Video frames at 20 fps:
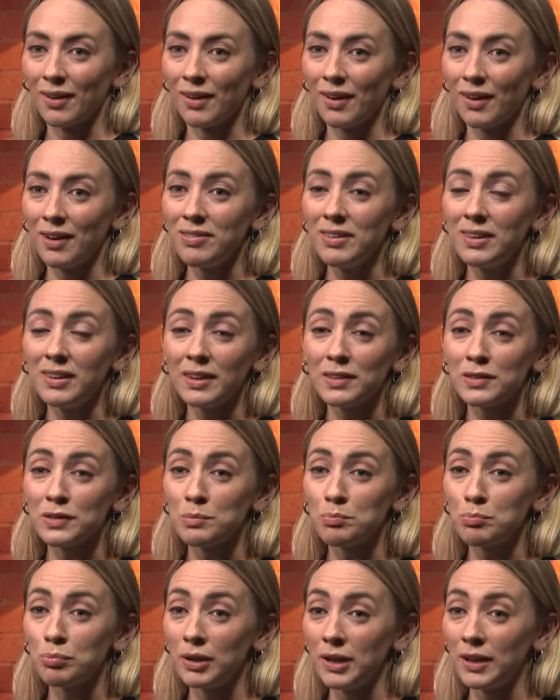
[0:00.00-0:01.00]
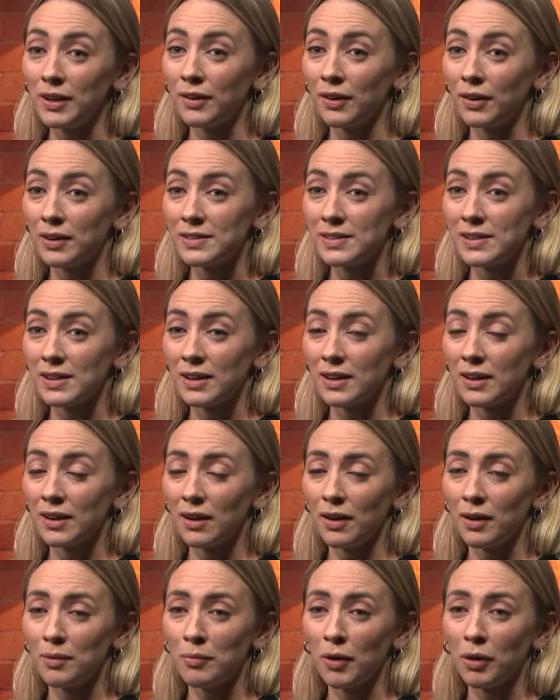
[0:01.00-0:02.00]
I think that's a brilliant idea.
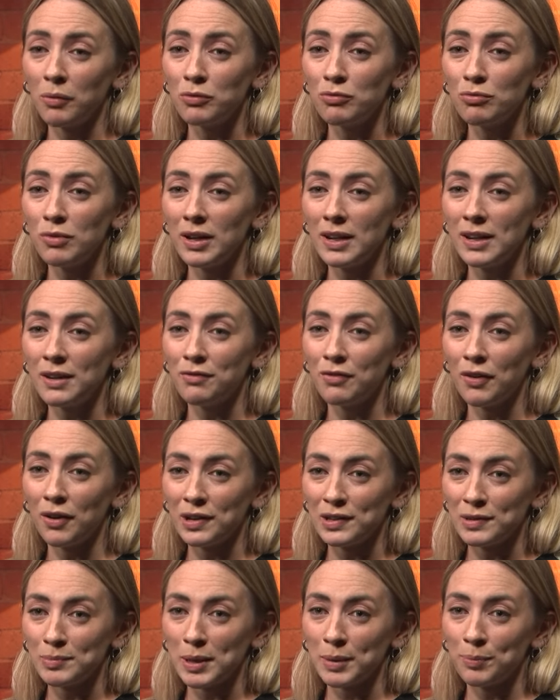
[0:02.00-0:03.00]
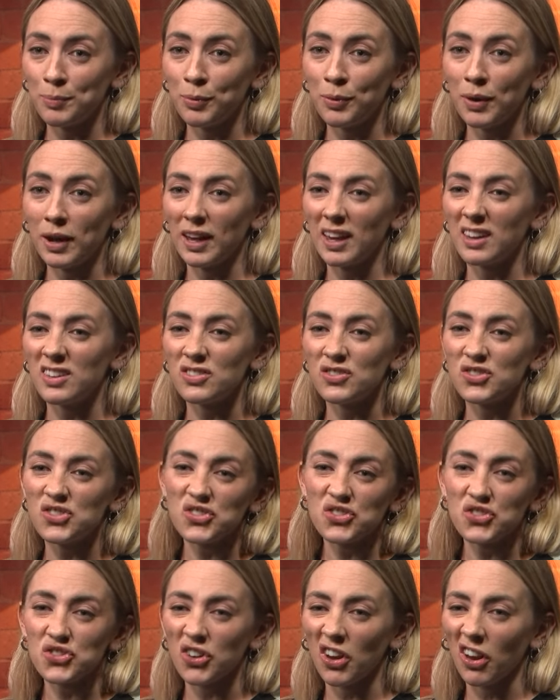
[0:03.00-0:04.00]
I would really advise people against
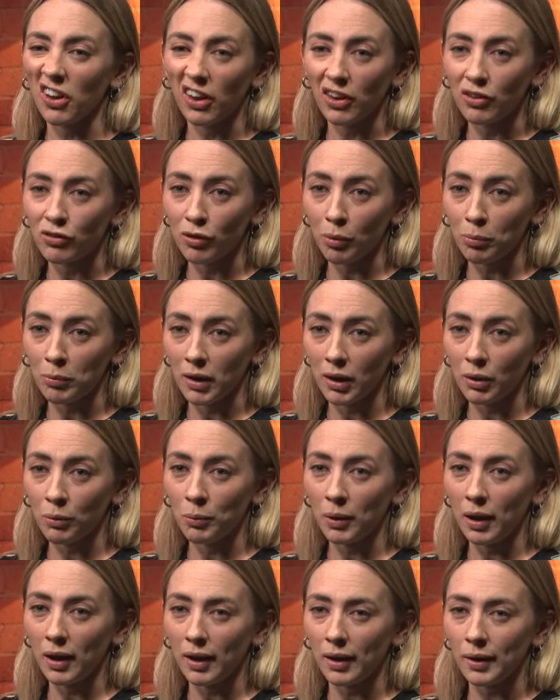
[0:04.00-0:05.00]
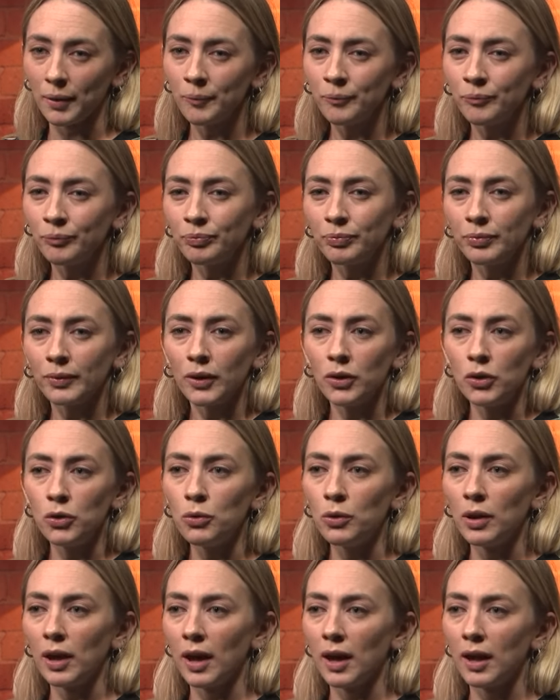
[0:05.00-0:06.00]
just chucking something away. You
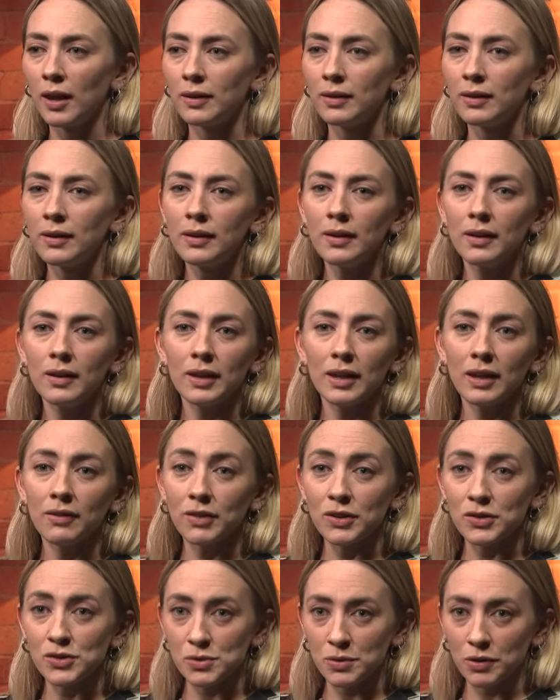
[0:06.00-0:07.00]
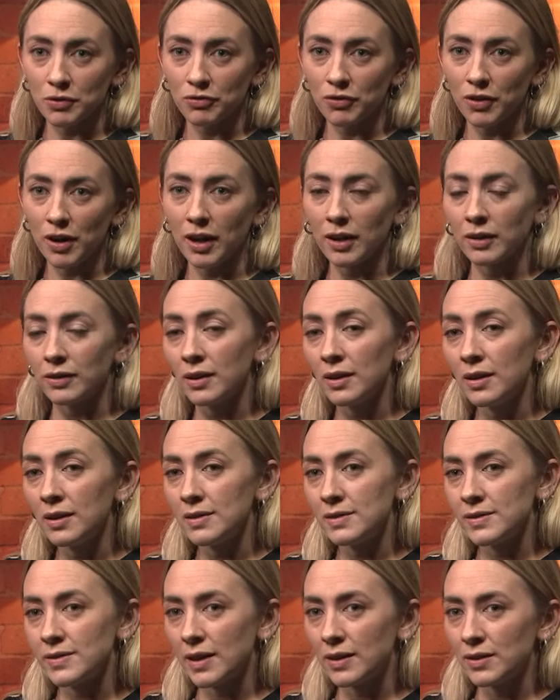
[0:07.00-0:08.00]
can give it to a friend,
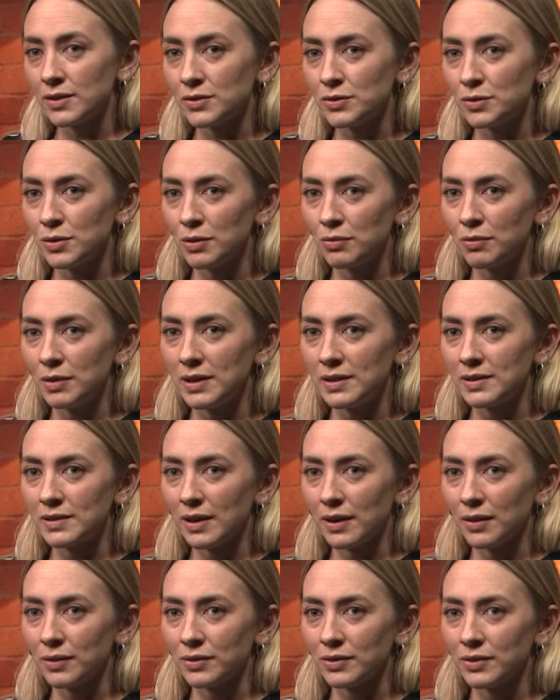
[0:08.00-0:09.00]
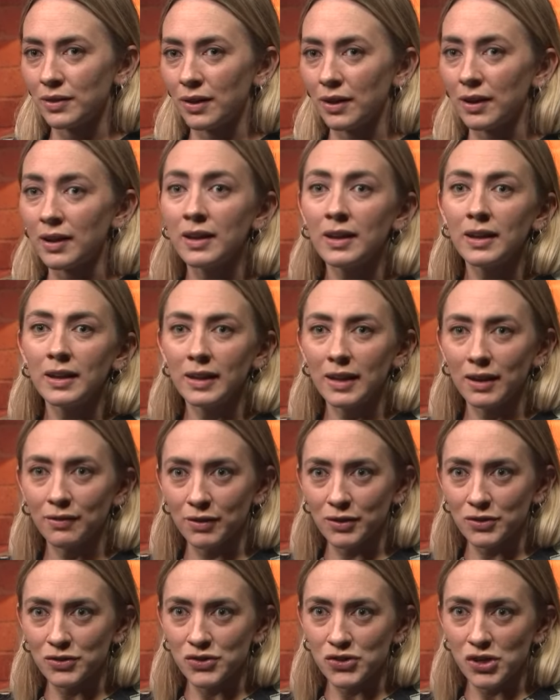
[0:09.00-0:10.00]
send it to a resale site, give
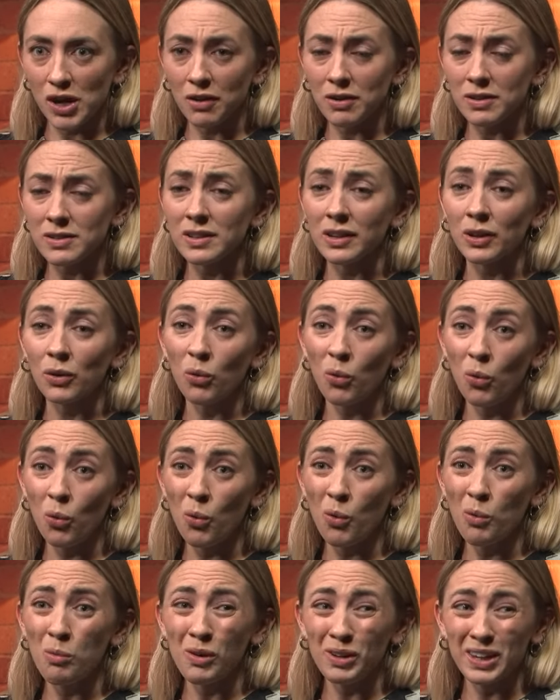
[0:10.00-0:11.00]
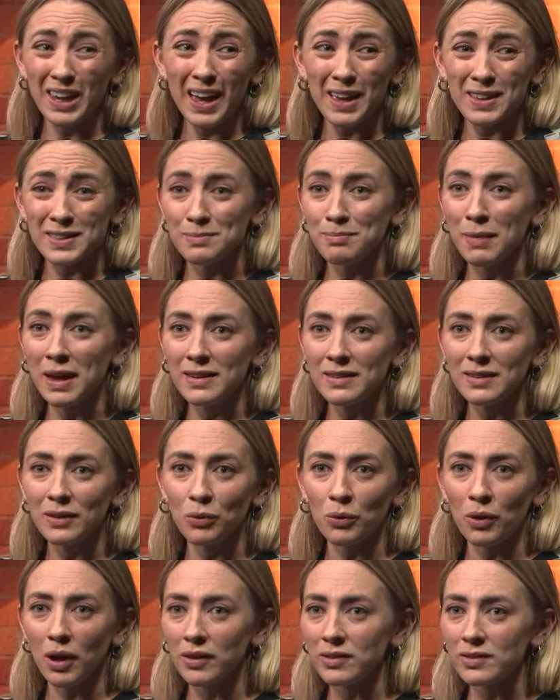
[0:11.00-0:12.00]
it to charity, or yes, mend it
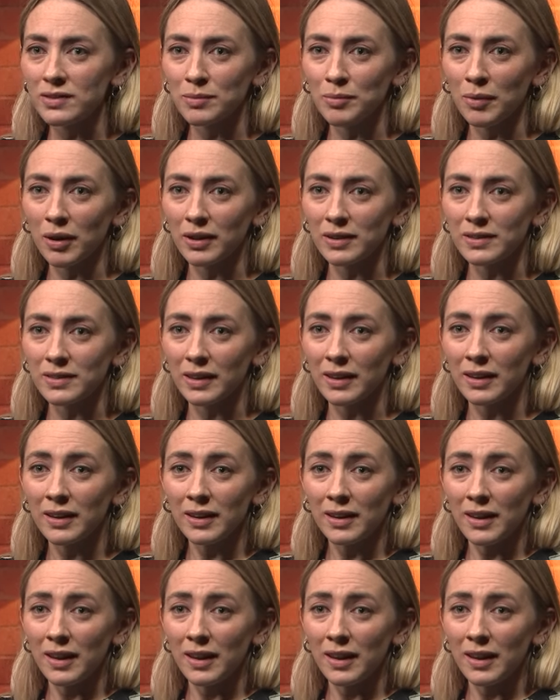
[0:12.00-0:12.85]
or customise it.